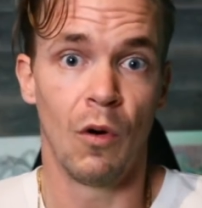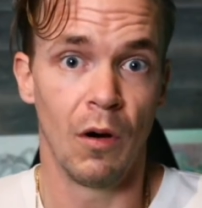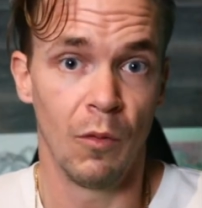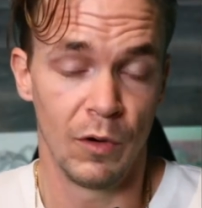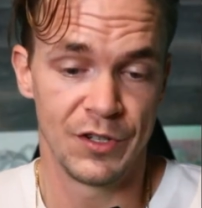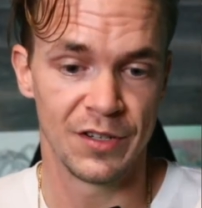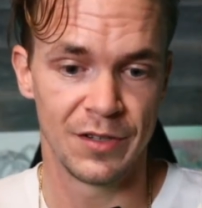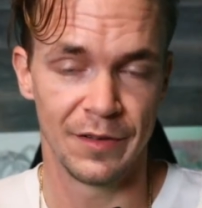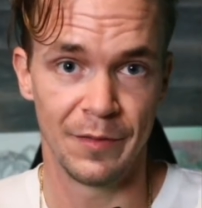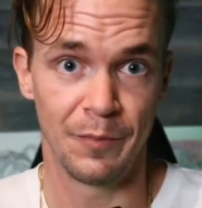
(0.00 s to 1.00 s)
which is
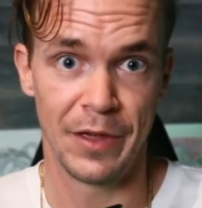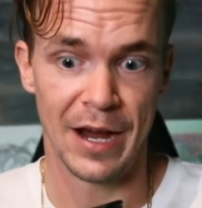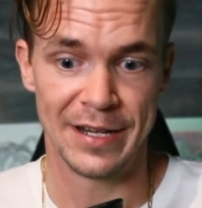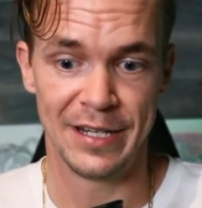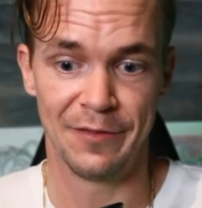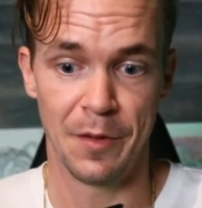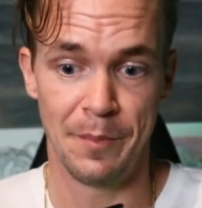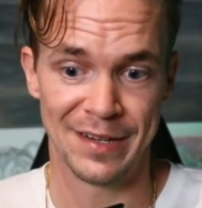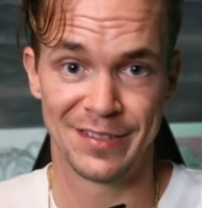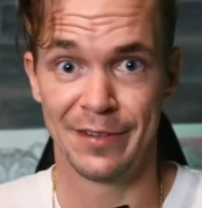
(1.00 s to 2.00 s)
the idea of the
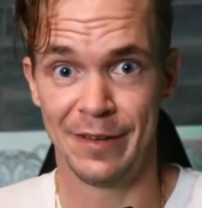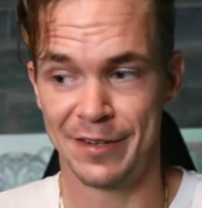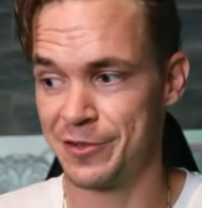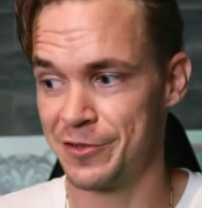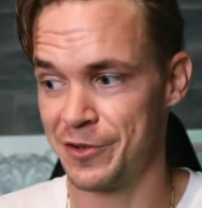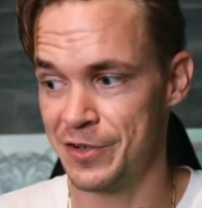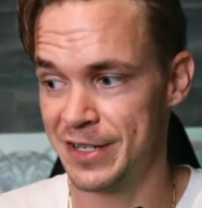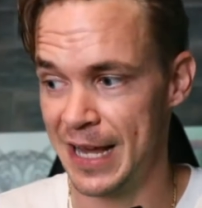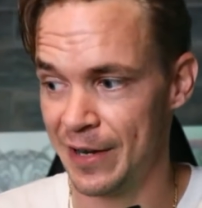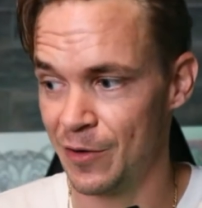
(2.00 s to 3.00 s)
best investors are
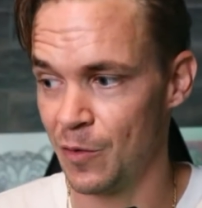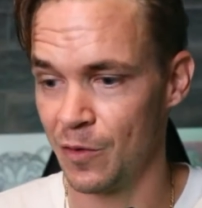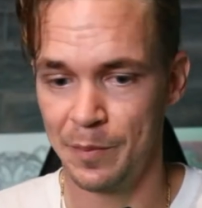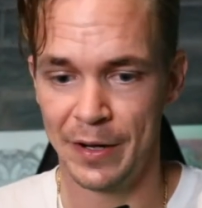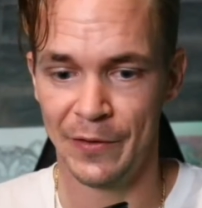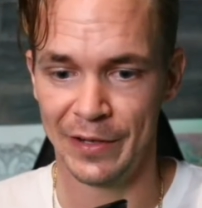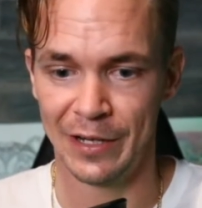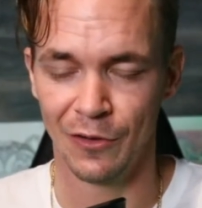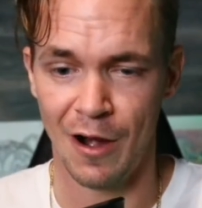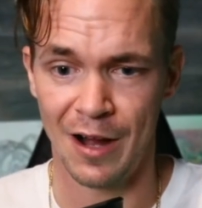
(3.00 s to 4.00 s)
dead or apparently
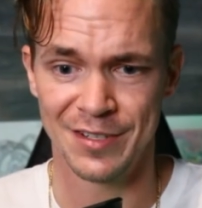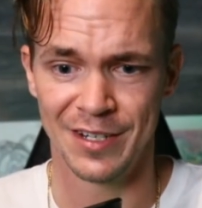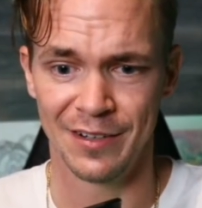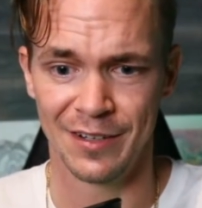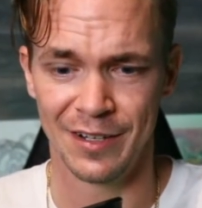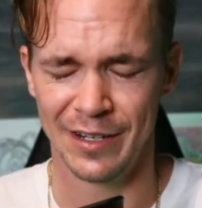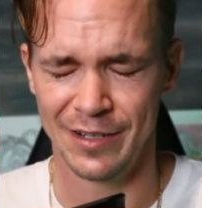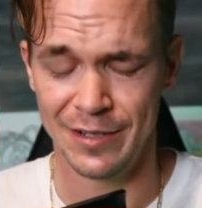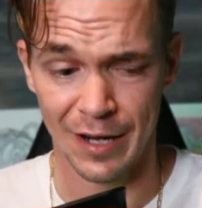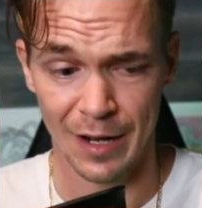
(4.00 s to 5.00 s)
lost in a
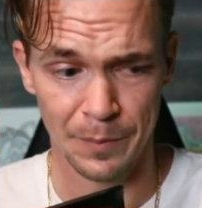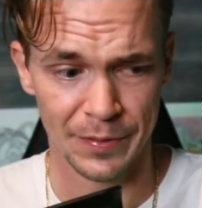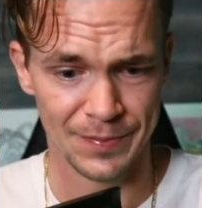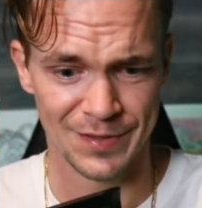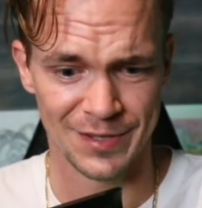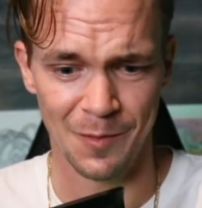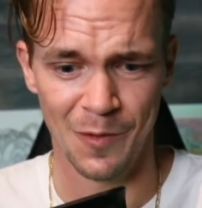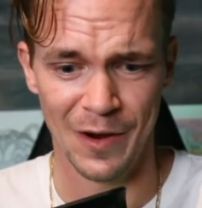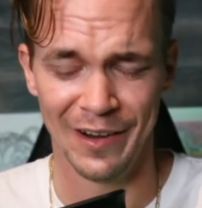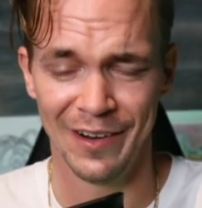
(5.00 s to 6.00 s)
dump
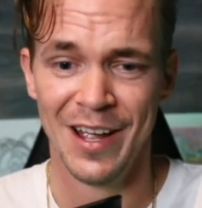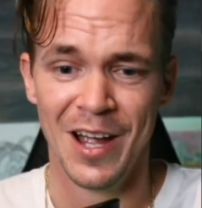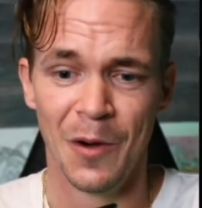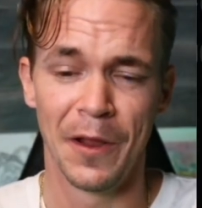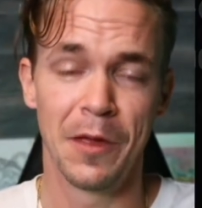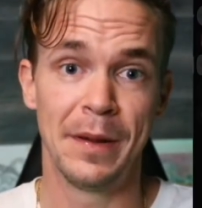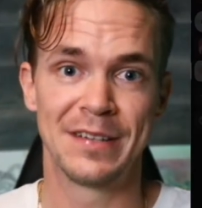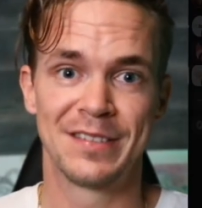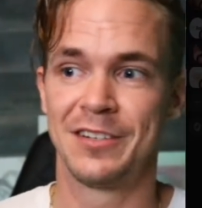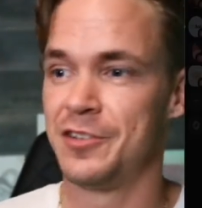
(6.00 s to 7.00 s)
somewhere. One of the
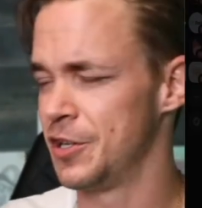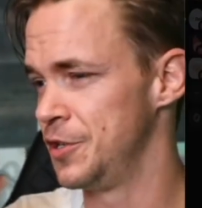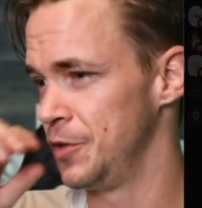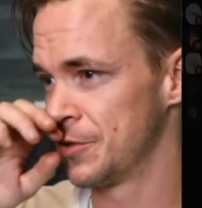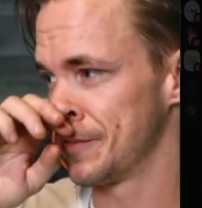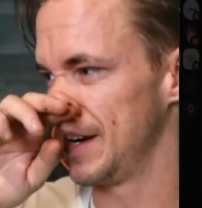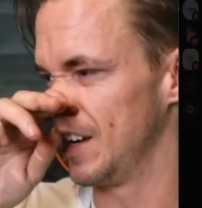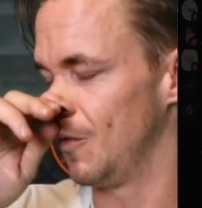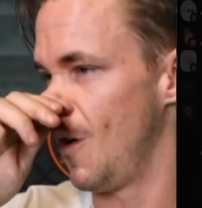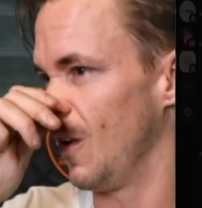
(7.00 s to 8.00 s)
best things you could do is create
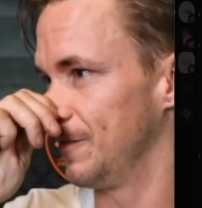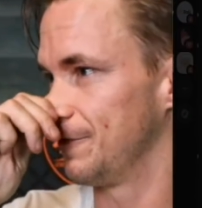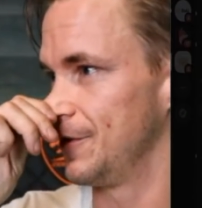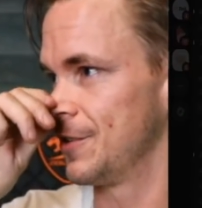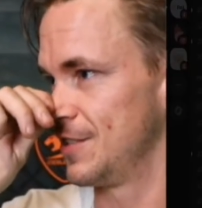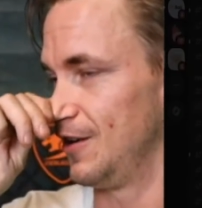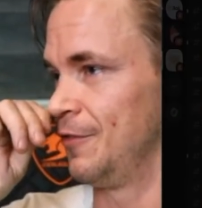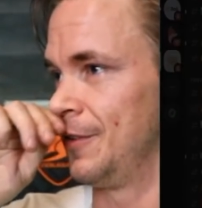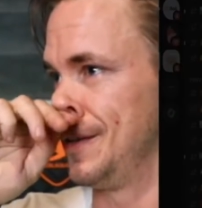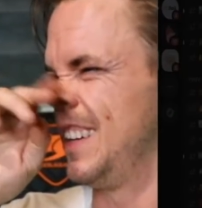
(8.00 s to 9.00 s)
a wallet for
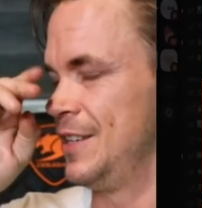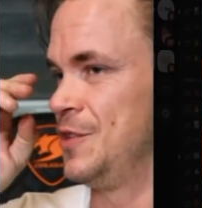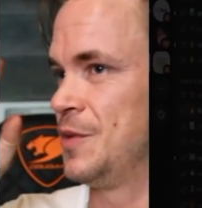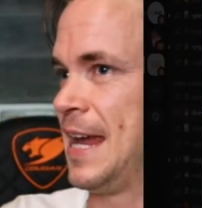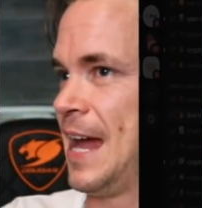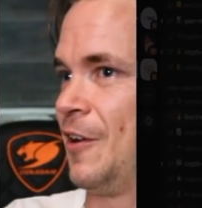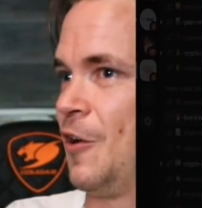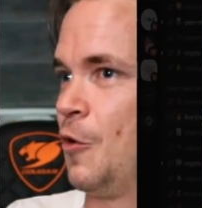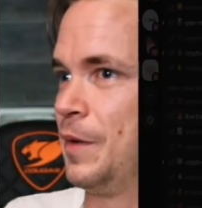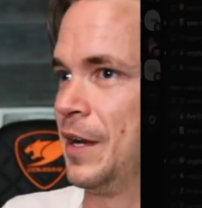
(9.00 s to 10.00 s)
yourself that you can't
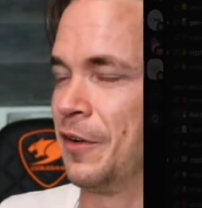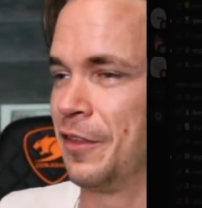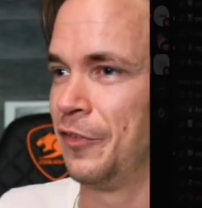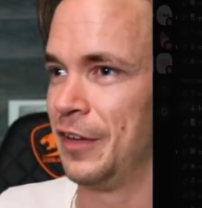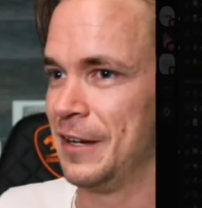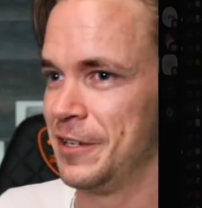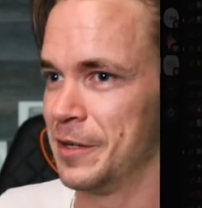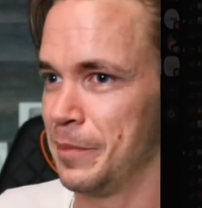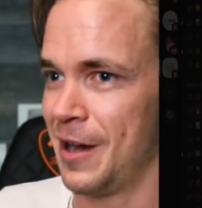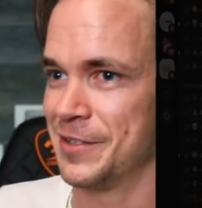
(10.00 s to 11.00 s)
open out of the safety
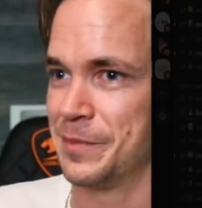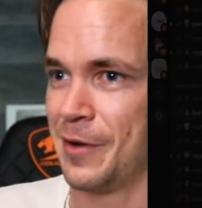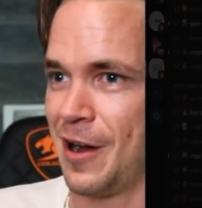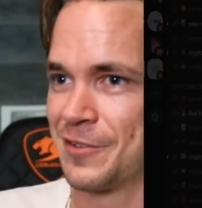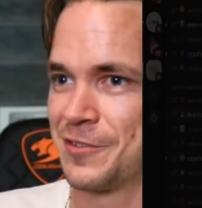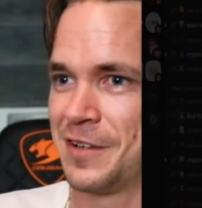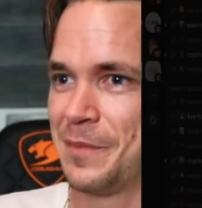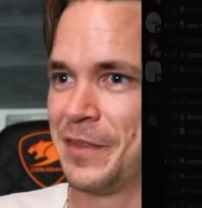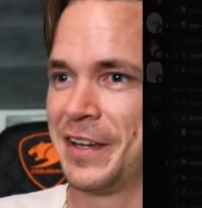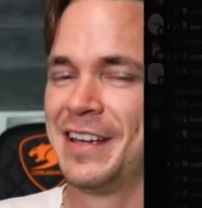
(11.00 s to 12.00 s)
deposit box or
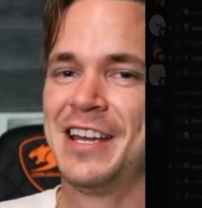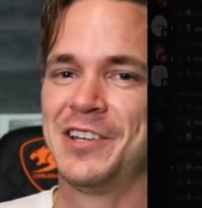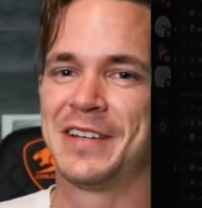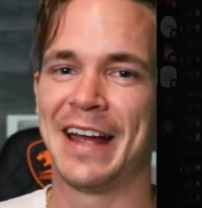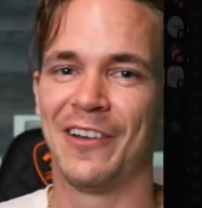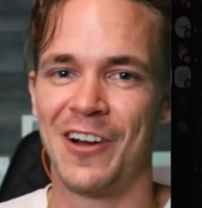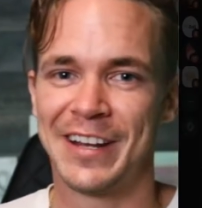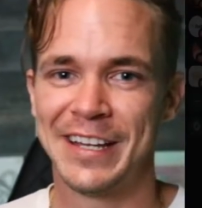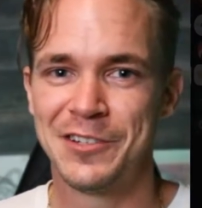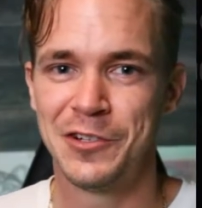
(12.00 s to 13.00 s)
something. You can't
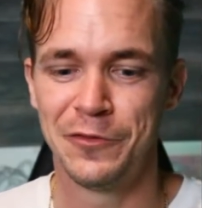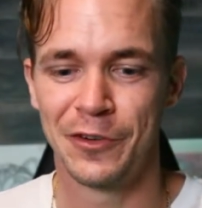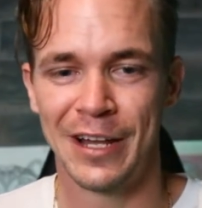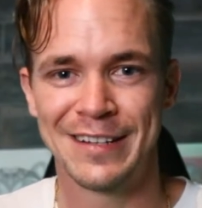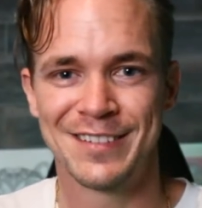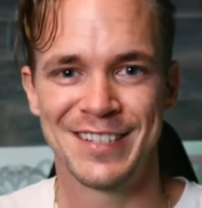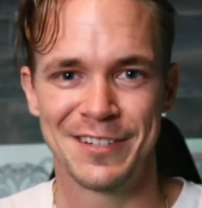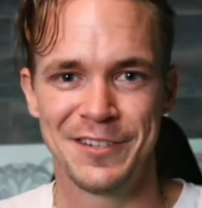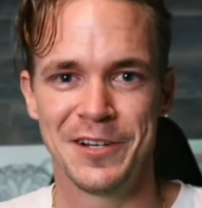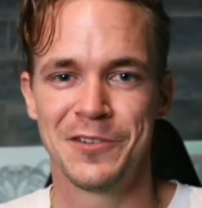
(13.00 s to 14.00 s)
log into for like
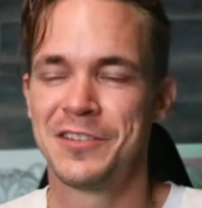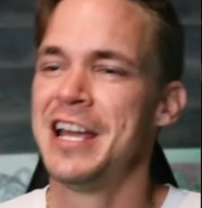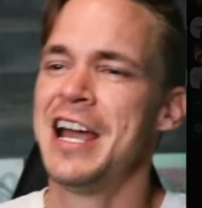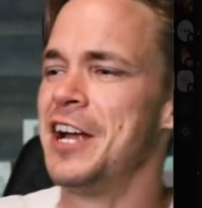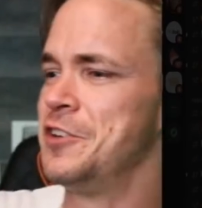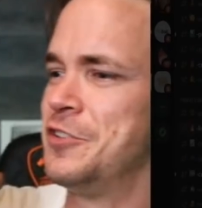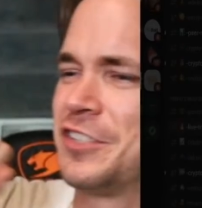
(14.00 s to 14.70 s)
6 years, and you just